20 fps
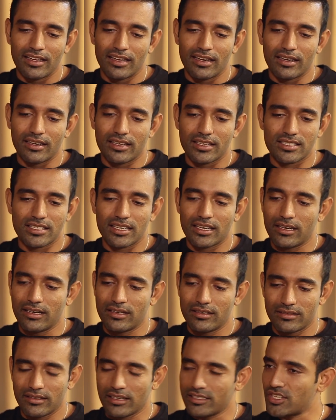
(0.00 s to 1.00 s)
and I
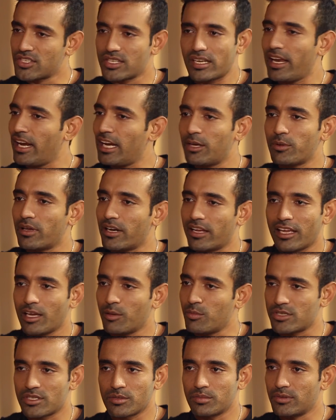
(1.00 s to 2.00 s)
said I just hate where I
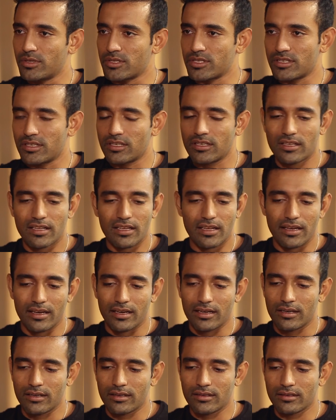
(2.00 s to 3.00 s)
am as a person
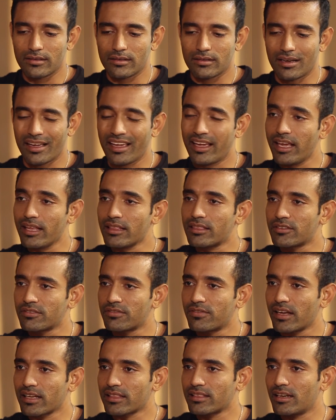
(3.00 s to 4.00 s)
and uh, I hate
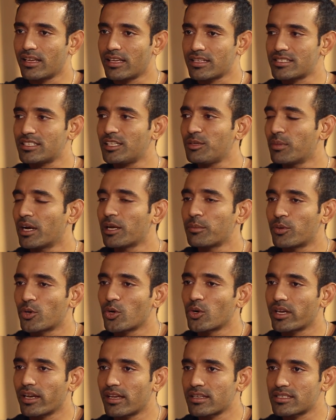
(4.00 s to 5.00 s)
the fact that I see my
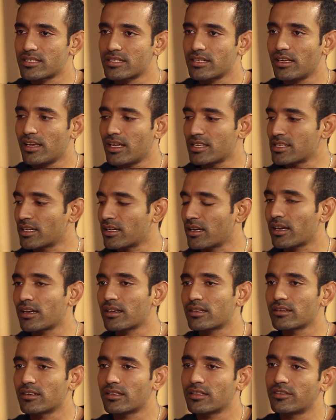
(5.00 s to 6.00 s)
progress as a
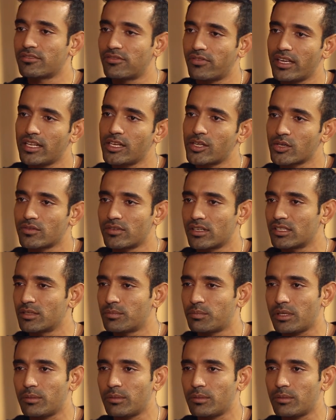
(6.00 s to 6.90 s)
cricketer in the failure of other